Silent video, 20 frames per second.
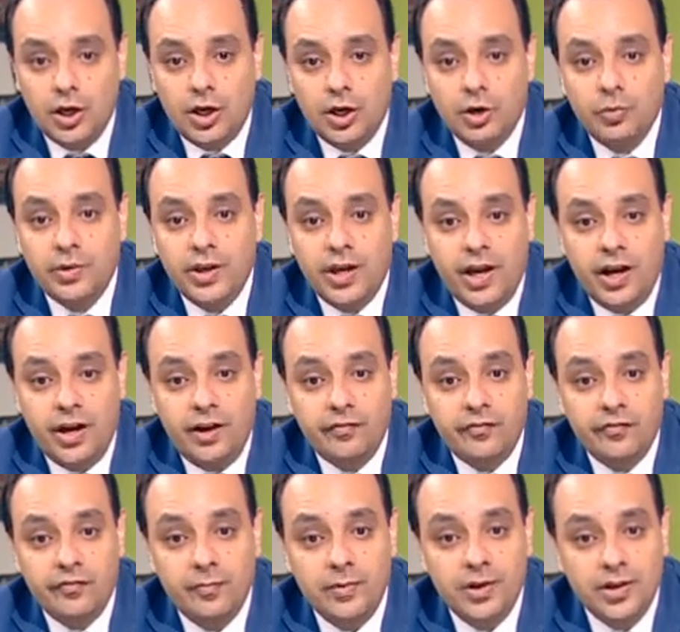We
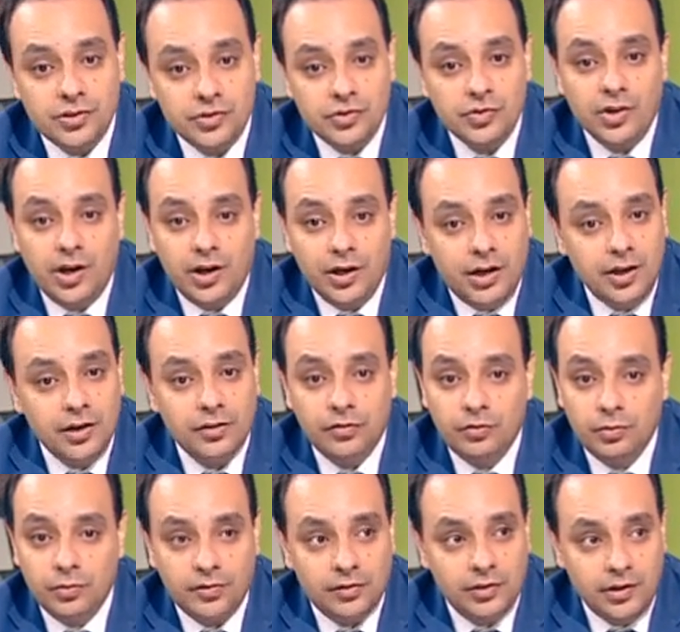have military
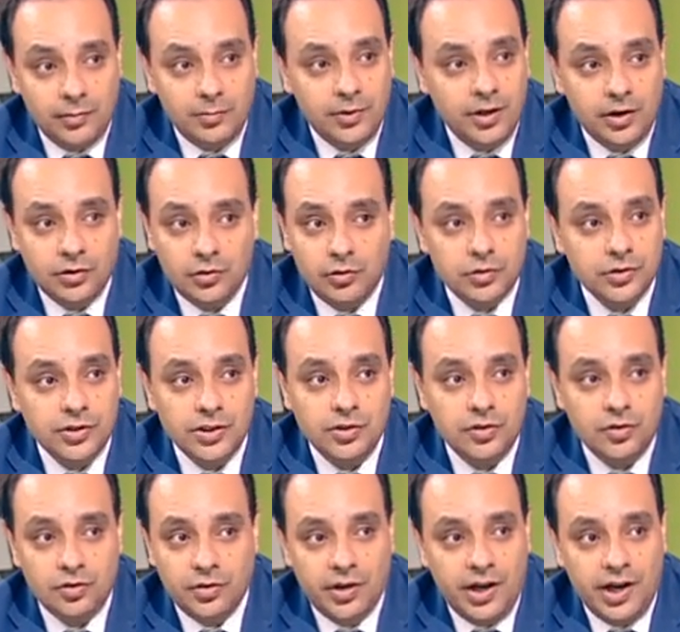alliance with Libya according
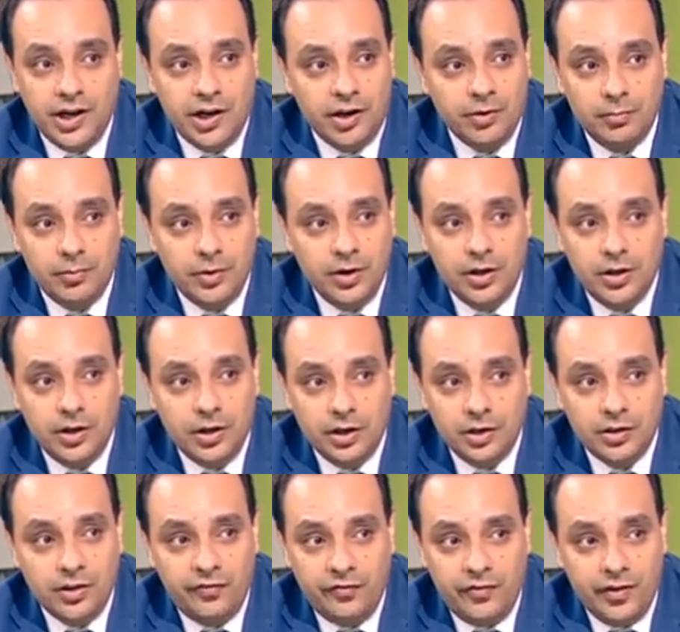to the Arab
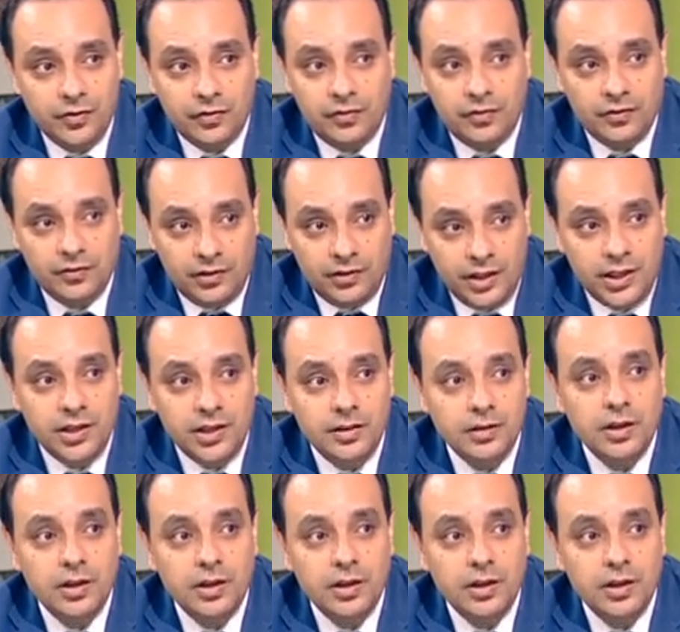Defense League.